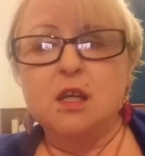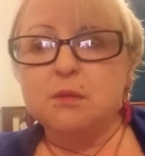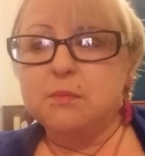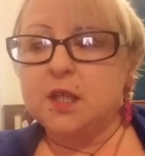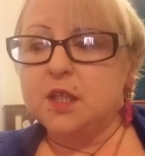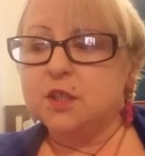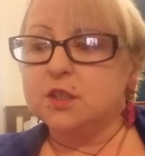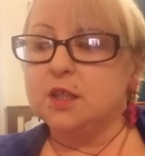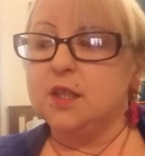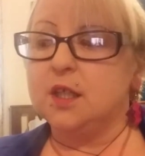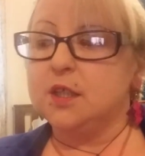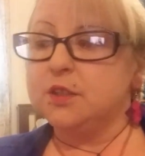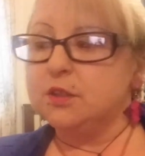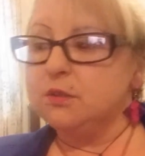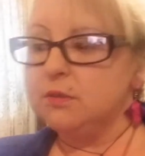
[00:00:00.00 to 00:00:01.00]
Actually,
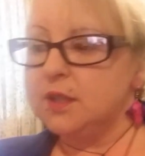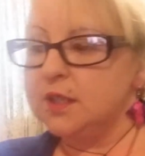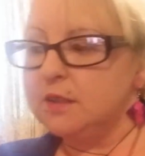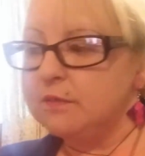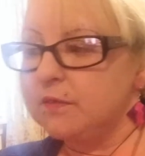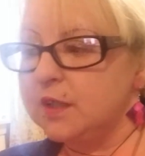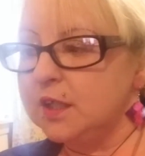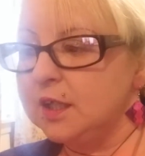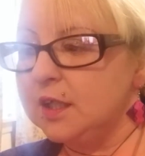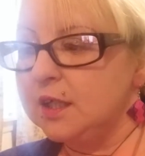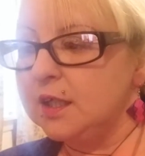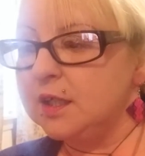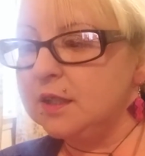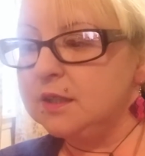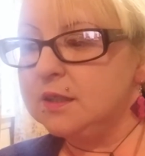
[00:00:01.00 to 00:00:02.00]
I do have
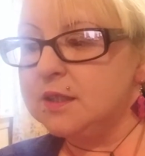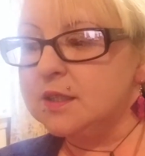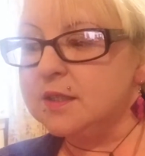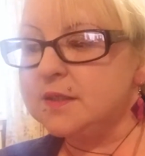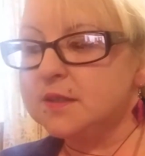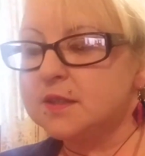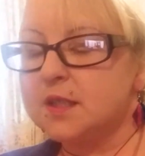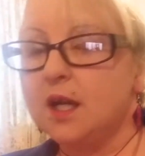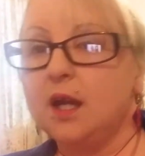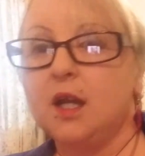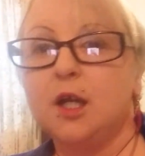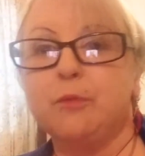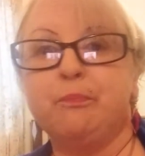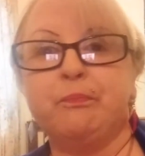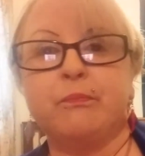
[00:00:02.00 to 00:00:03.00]
a list.
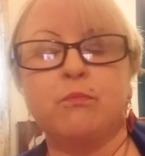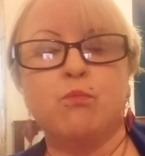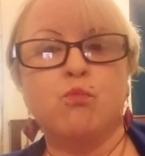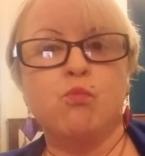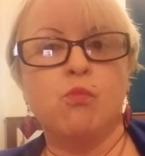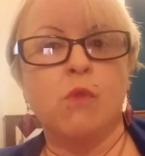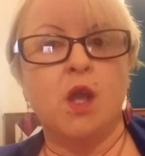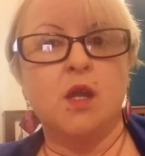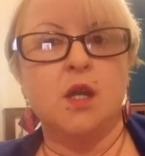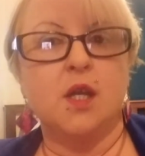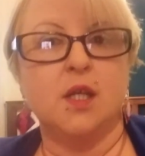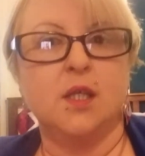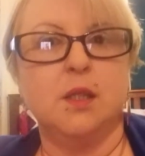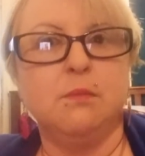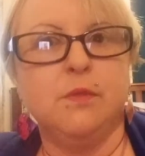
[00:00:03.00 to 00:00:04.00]

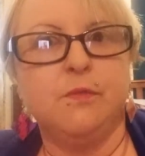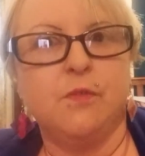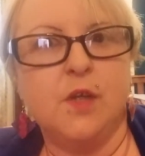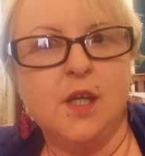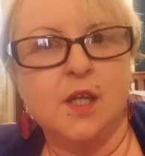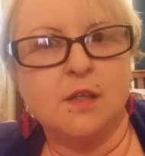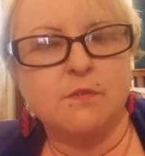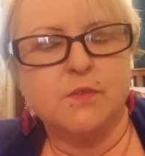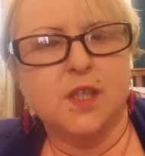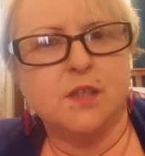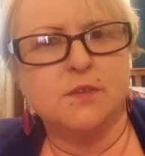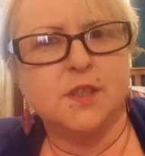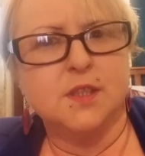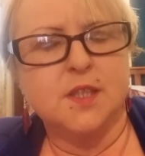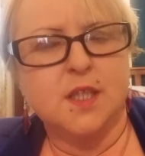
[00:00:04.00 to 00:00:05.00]
Number 5,
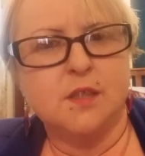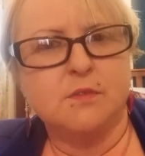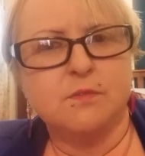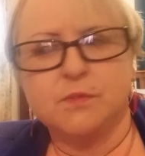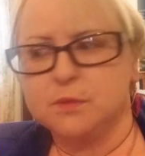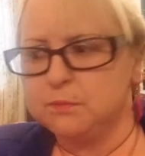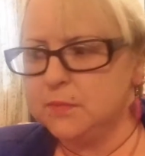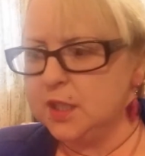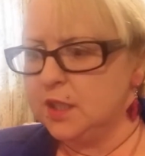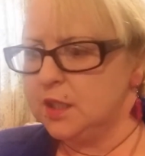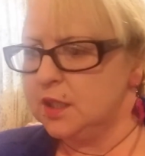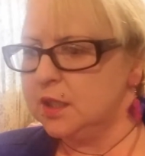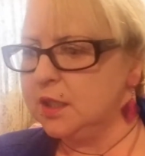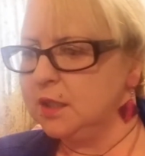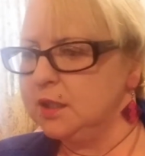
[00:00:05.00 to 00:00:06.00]
counting down from
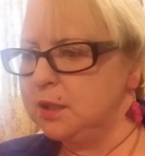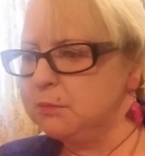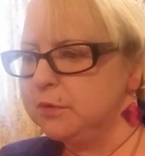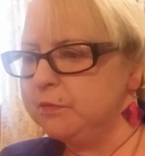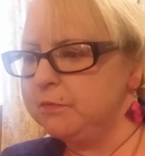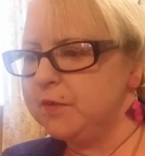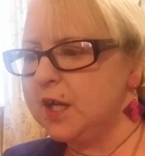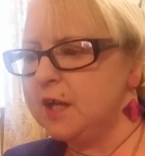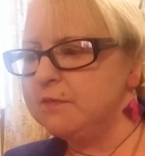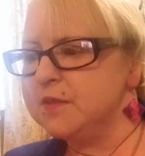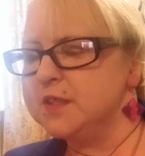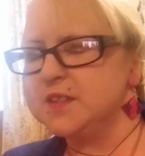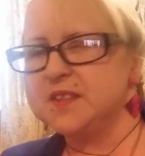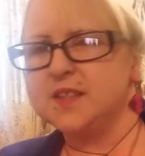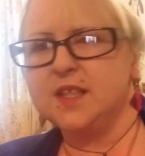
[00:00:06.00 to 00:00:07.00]
number 5
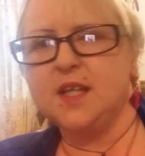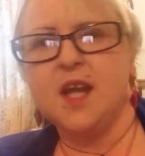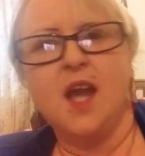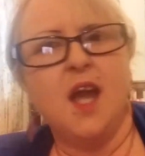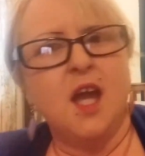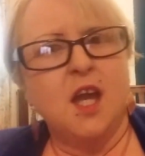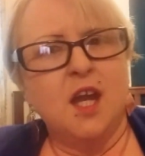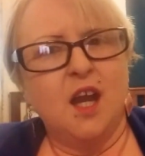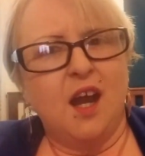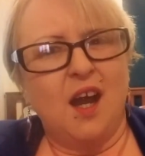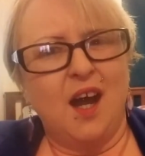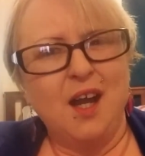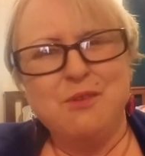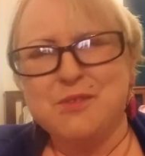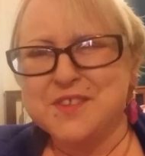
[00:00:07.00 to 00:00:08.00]
is I
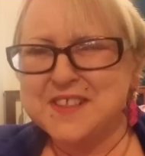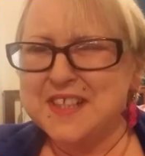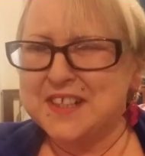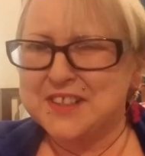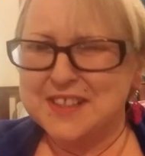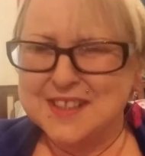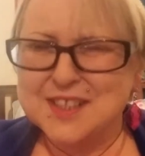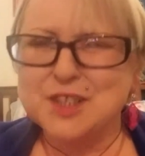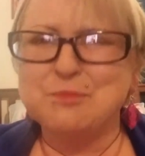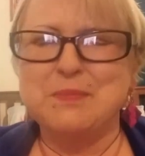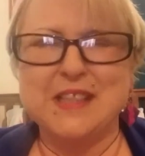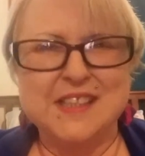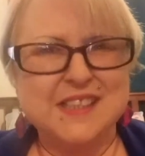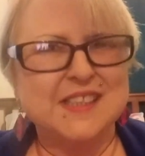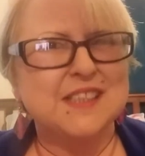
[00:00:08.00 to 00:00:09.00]
wasn't actually
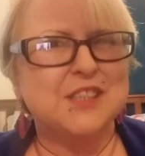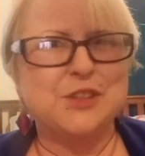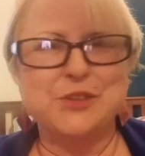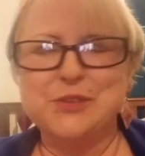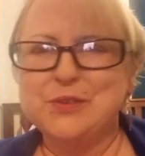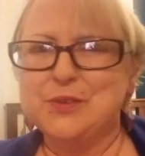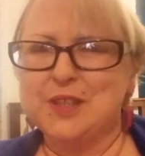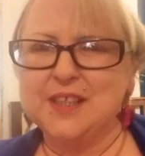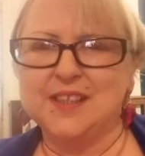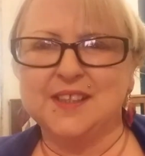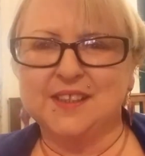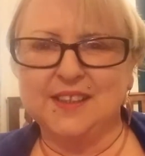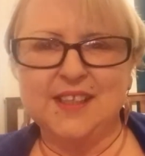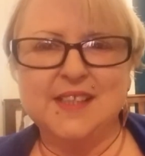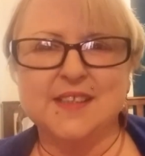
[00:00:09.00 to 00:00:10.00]
expecting to
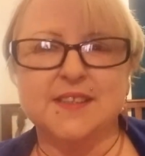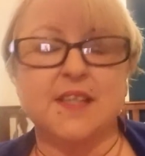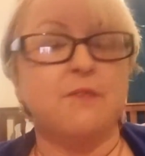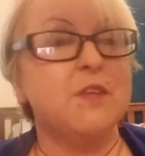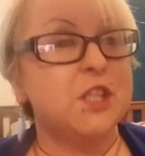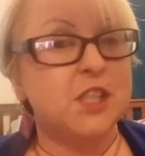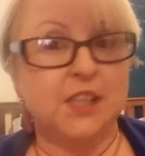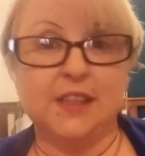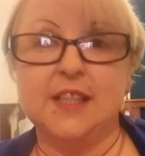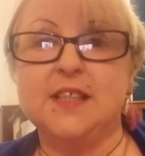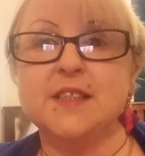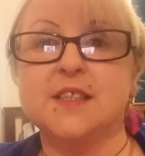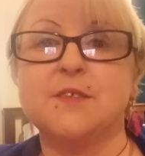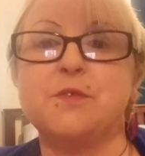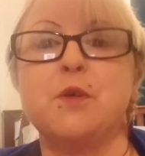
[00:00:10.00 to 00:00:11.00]
glean this. I've actually gleaned
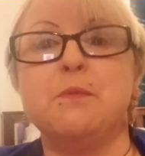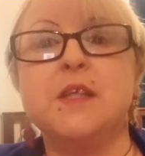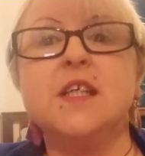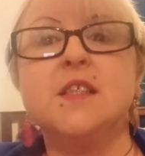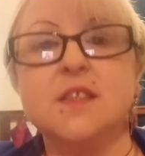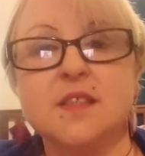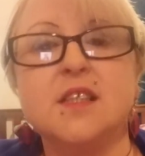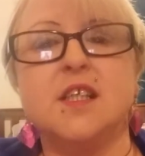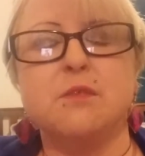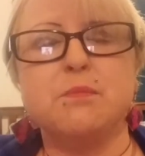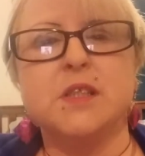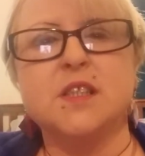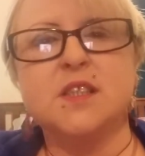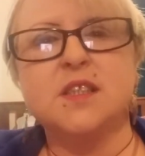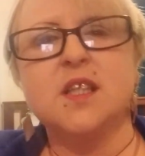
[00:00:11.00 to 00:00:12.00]
this from the internet,
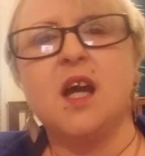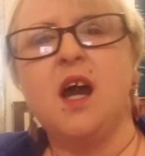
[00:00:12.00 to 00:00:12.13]
but